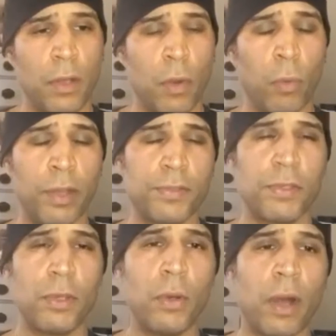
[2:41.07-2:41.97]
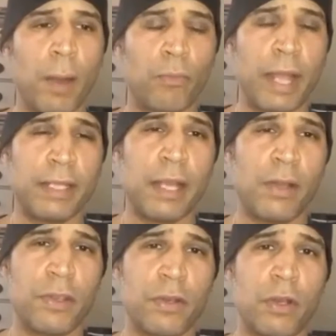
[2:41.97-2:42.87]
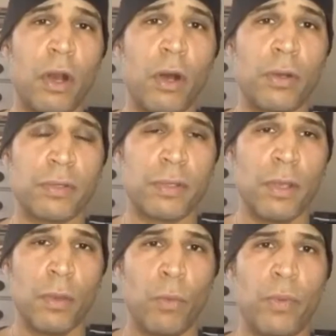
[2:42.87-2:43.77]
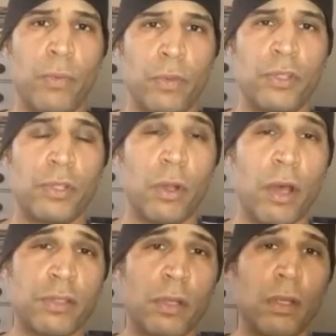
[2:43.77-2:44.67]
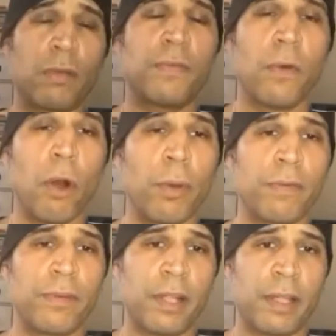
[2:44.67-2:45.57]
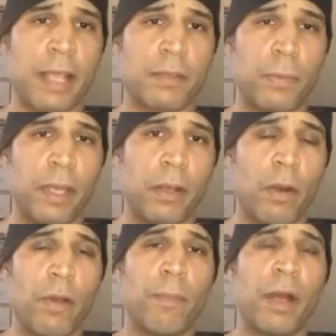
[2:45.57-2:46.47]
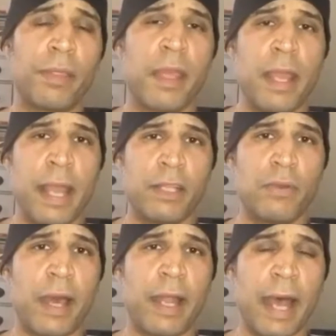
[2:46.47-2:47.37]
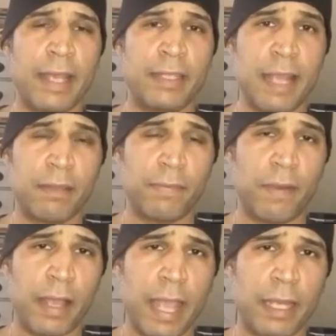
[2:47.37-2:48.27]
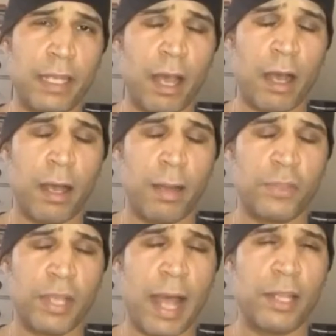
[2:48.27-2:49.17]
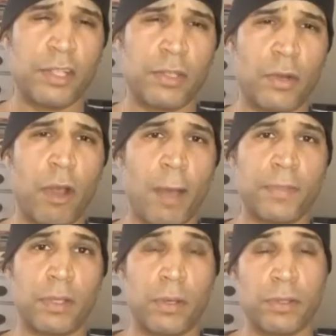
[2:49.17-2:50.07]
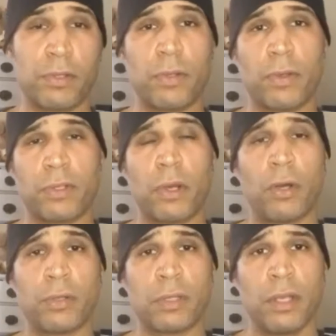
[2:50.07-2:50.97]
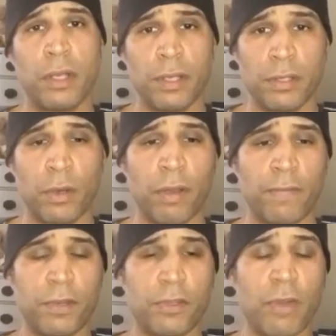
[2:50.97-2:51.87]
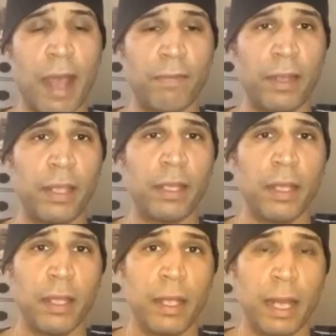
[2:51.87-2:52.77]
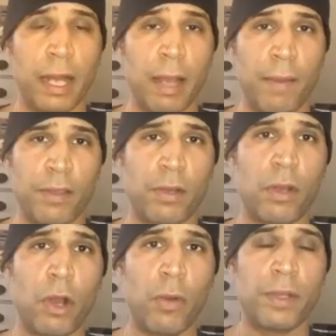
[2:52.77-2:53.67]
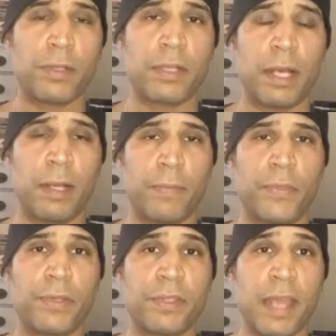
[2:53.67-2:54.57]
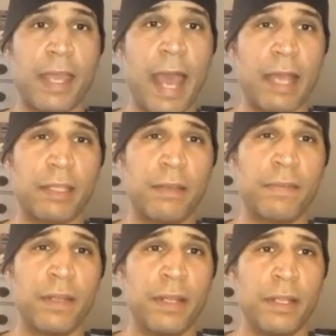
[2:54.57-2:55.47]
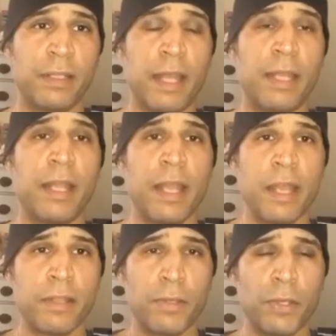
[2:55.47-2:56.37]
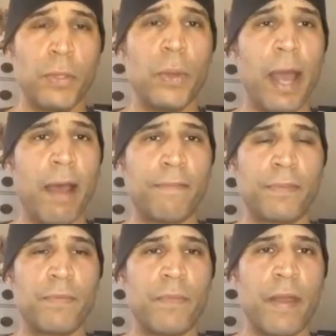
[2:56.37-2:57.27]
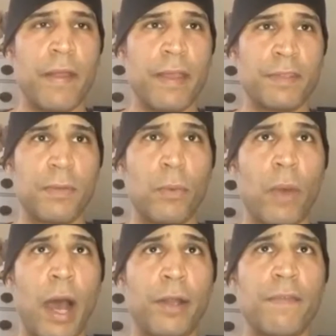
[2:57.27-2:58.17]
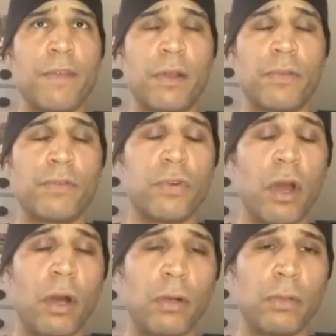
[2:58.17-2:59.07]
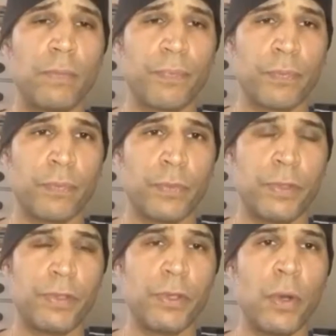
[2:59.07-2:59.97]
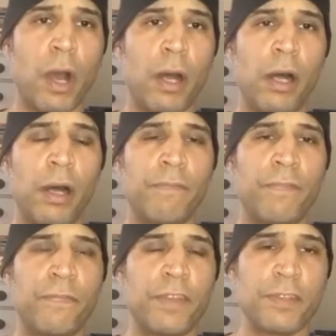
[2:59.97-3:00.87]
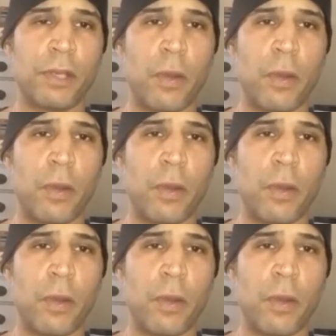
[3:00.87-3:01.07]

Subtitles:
Once you write down your goals, you should also look forward for the next week or the month and try to identify any challenges or obstacles to those goals. So if you're traveling and your goal is to stay active, then is it out of your control to do physical